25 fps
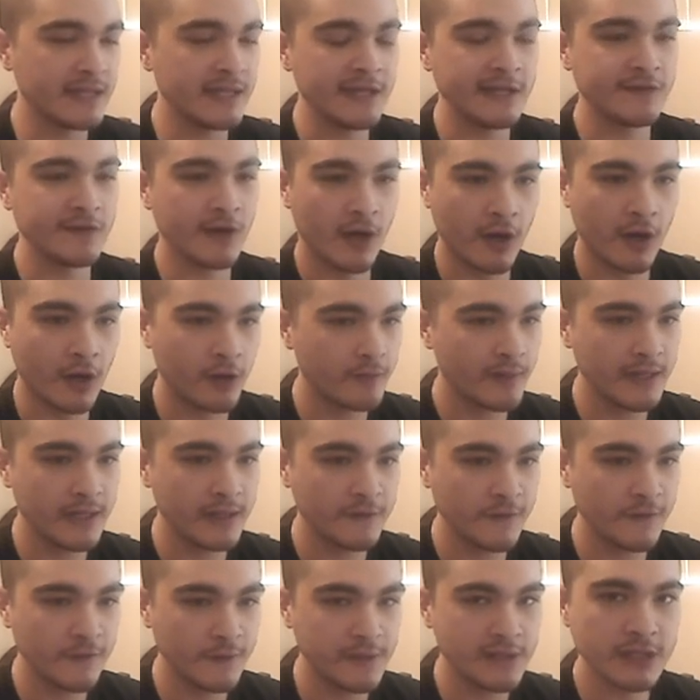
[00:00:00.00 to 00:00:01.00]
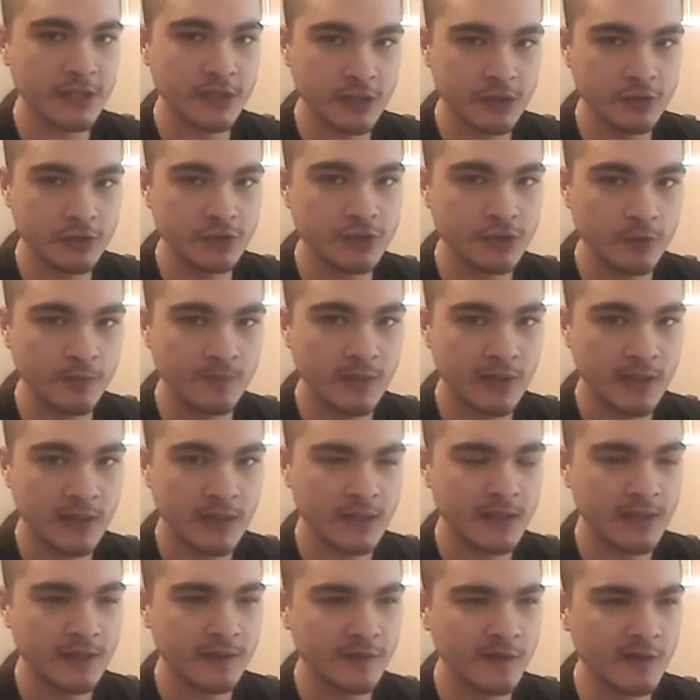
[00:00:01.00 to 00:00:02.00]
He's already doing a YouTube
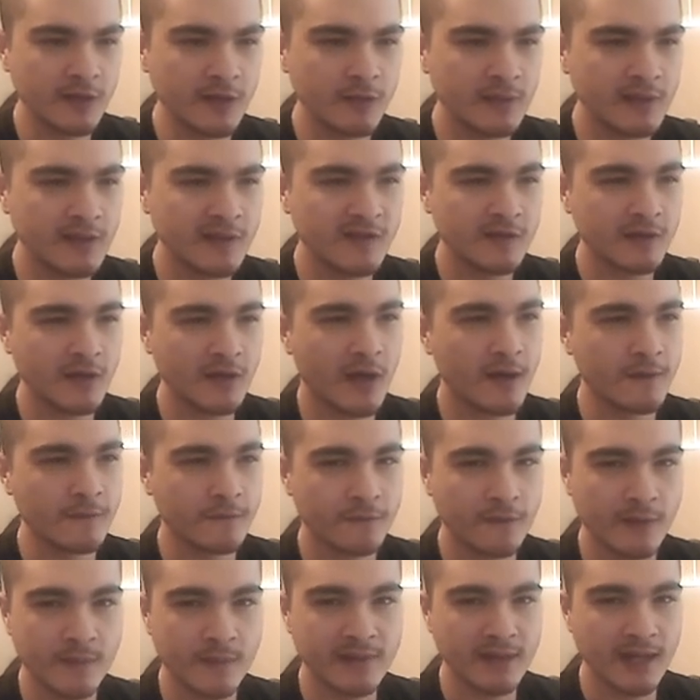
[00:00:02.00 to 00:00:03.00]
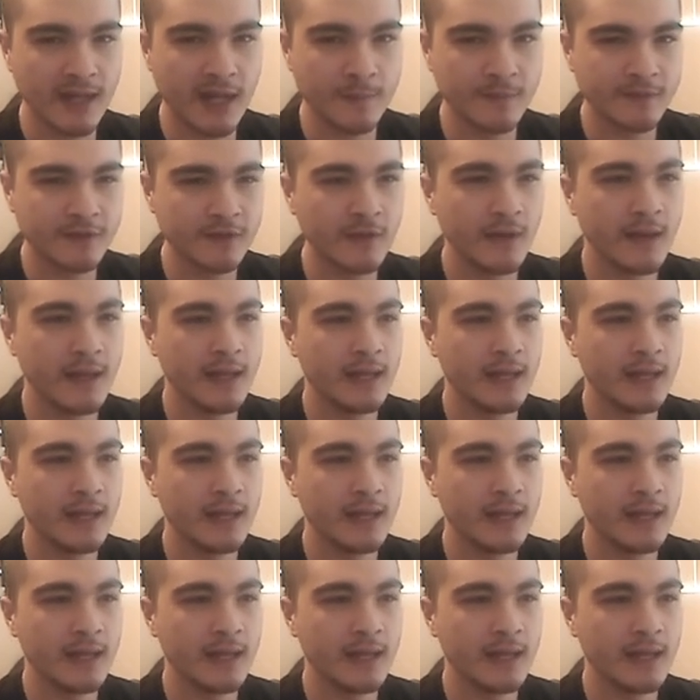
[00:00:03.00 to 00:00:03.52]
series on From the Depths.